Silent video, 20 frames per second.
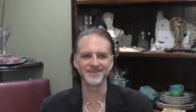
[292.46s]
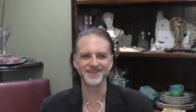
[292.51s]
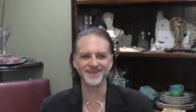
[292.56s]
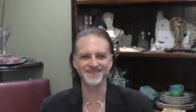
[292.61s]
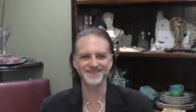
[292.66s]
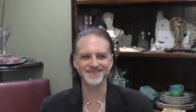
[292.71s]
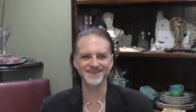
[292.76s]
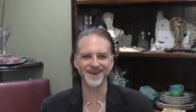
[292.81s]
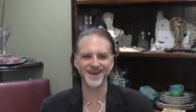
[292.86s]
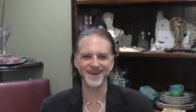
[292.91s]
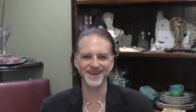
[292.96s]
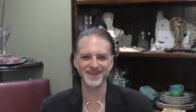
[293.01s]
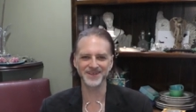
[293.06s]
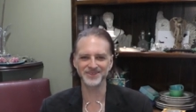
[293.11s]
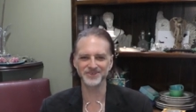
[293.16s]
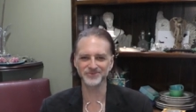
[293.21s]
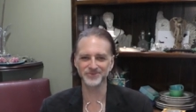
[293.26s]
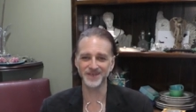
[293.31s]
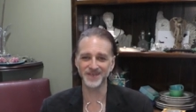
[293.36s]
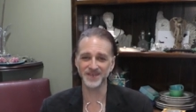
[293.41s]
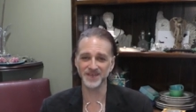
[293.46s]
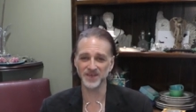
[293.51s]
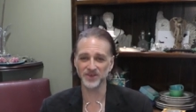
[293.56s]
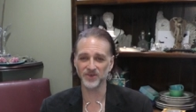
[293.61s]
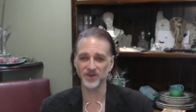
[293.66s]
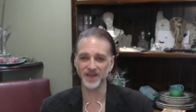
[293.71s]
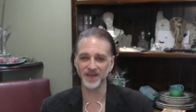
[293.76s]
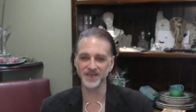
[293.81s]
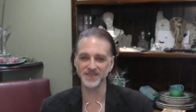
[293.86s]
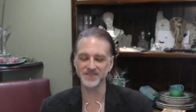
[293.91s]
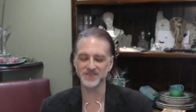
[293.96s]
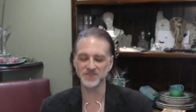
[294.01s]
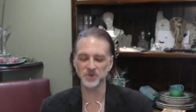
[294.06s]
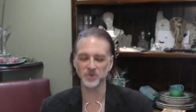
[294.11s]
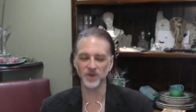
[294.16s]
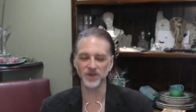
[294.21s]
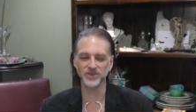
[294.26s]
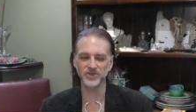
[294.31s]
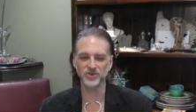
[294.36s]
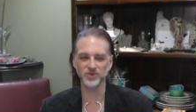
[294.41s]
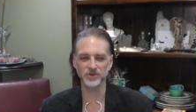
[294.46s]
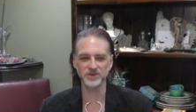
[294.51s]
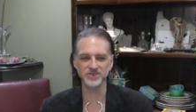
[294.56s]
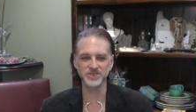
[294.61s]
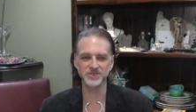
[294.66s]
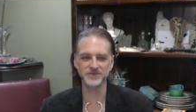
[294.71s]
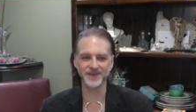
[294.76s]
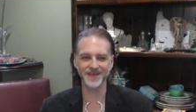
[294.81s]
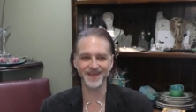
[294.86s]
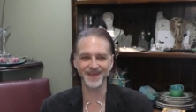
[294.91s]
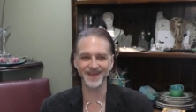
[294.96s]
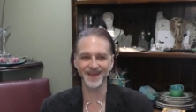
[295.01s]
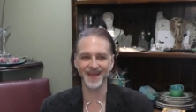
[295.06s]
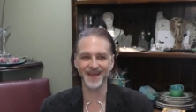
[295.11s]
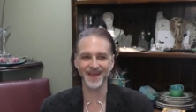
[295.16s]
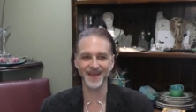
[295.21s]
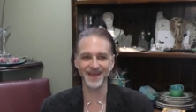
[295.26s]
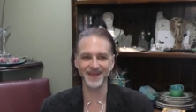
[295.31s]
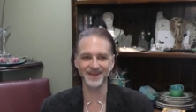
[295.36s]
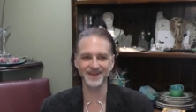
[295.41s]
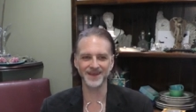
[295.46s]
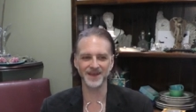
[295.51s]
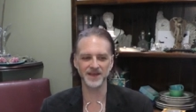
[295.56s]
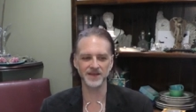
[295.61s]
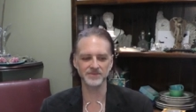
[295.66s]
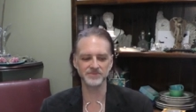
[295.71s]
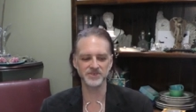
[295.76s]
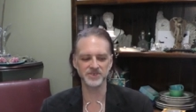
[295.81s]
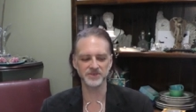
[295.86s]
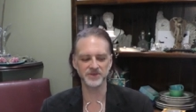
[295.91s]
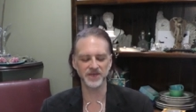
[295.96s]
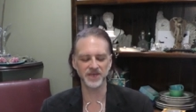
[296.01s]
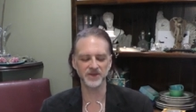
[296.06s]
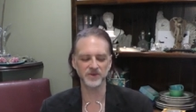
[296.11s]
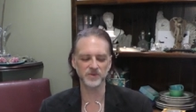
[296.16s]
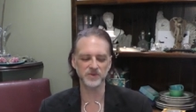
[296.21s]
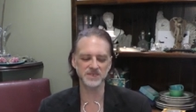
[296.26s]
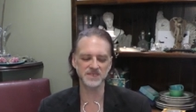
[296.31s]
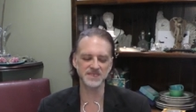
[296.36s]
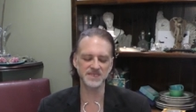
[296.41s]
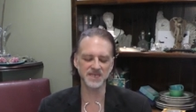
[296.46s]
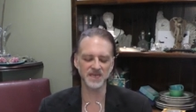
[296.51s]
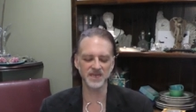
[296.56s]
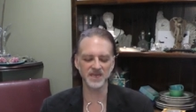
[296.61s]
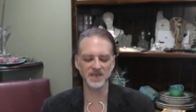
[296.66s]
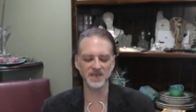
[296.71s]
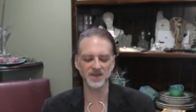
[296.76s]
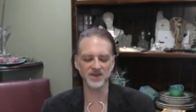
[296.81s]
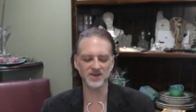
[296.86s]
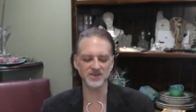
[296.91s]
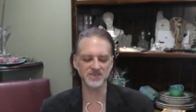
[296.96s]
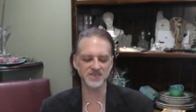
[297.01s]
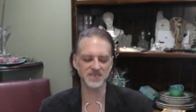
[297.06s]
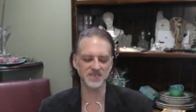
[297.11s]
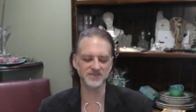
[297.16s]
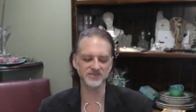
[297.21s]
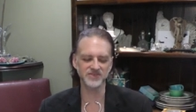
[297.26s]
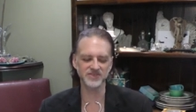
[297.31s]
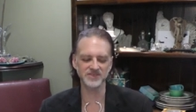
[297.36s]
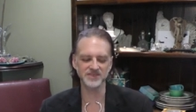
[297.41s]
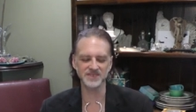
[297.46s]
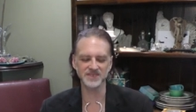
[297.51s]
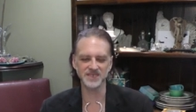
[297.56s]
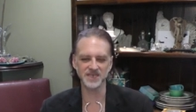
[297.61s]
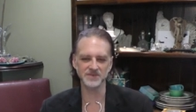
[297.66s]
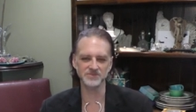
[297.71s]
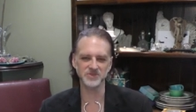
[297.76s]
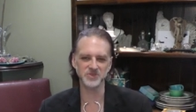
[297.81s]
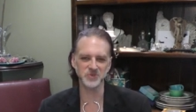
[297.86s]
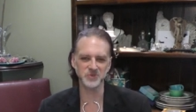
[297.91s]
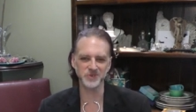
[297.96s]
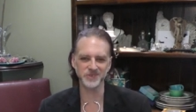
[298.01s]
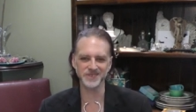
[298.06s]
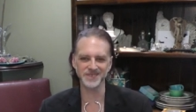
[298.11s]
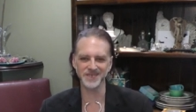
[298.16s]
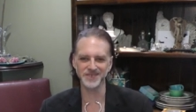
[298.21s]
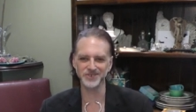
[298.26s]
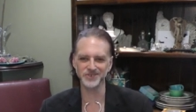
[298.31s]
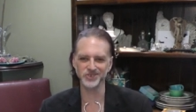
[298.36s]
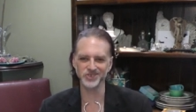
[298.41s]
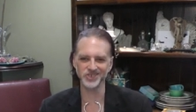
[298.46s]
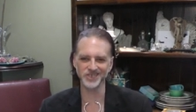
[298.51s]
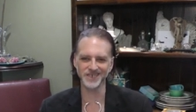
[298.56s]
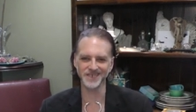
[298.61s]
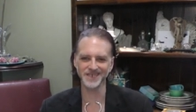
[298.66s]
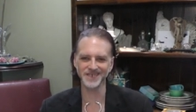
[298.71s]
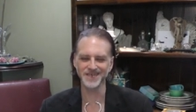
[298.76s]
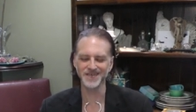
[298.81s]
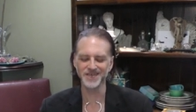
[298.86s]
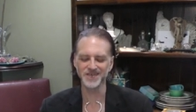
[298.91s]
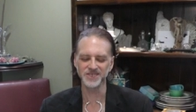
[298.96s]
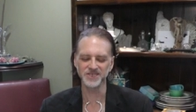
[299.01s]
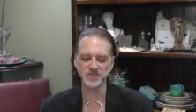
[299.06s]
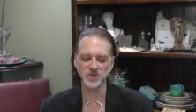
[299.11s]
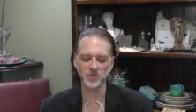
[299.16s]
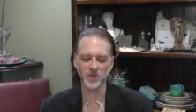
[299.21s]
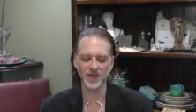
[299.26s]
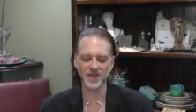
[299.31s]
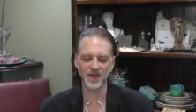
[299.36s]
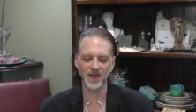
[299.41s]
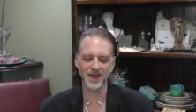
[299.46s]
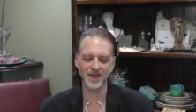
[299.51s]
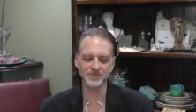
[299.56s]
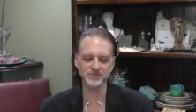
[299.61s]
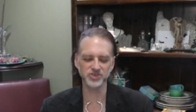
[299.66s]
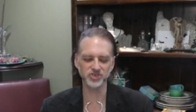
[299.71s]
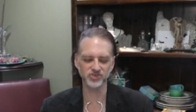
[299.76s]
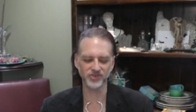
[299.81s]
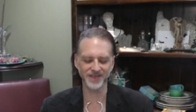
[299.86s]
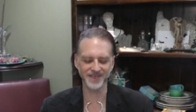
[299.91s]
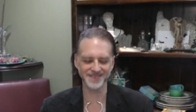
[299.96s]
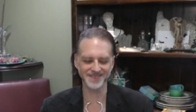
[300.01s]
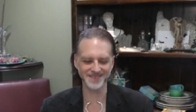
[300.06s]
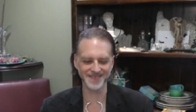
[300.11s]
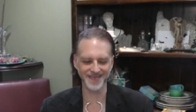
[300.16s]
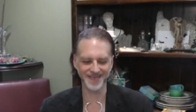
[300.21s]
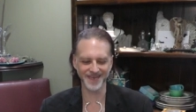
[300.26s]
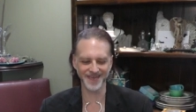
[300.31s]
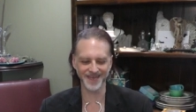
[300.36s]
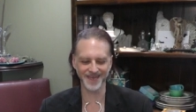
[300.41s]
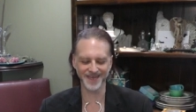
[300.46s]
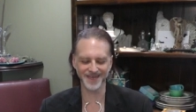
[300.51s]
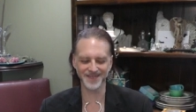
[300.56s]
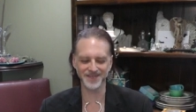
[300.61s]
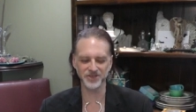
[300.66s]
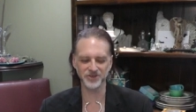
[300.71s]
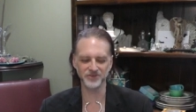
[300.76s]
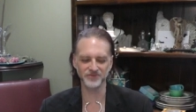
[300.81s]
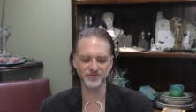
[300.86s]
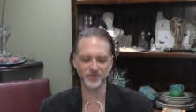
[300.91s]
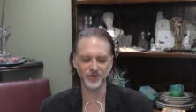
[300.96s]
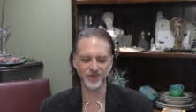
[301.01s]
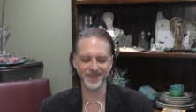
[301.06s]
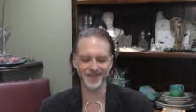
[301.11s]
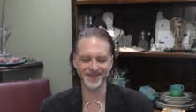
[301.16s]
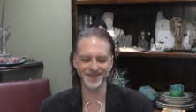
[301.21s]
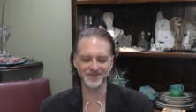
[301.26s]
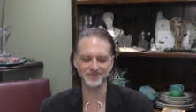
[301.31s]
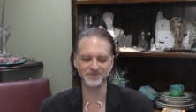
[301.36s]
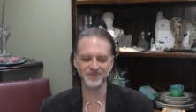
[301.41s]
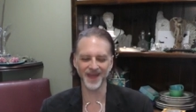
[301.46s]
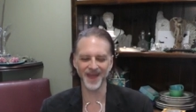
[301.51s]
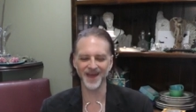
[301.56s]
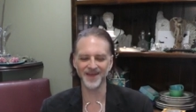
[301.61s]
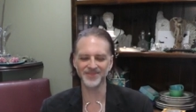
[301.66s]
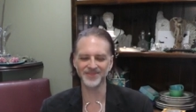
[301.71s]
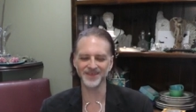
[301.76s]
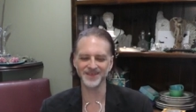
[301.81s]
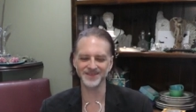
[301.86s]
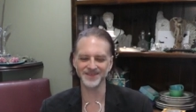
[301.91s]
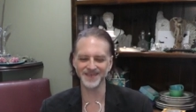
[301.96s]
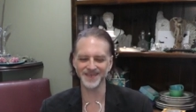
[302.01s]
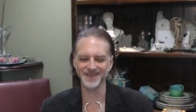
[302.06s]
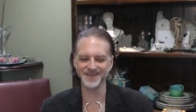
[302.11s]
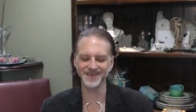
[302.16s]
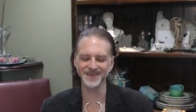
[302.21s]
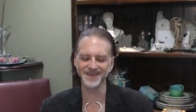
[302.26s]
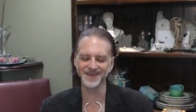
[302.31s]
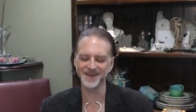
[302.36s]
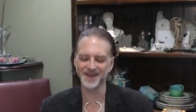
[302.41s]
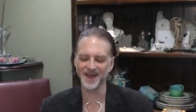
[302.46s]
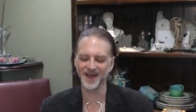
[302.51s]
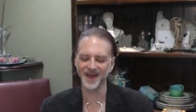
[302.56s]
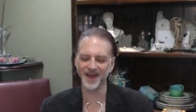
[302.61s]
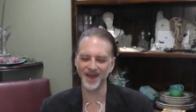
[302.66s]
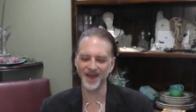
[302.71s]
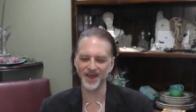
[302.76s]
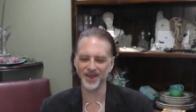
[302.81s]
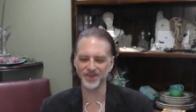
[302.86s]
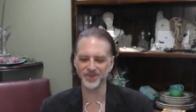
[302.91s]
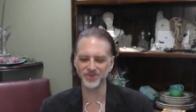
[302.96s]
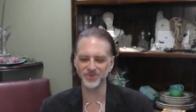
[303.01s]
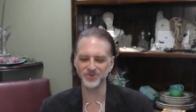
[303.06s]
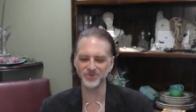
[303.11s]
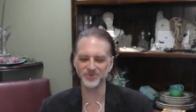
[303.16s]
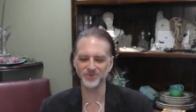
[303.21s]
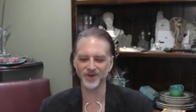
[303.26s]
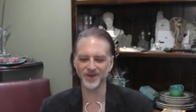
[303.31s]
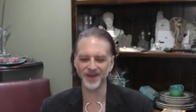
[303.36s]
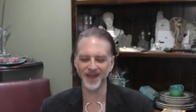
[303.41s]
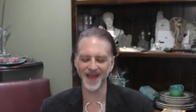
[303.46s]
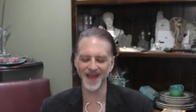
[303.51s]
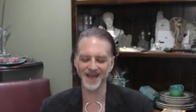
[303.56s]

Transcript: that's guiding the reading, right? So while you're doing it and I'm doing it, we're syncing ourselves to the same source energy. So while I'm translating it clairvoyant empathically, uh, you are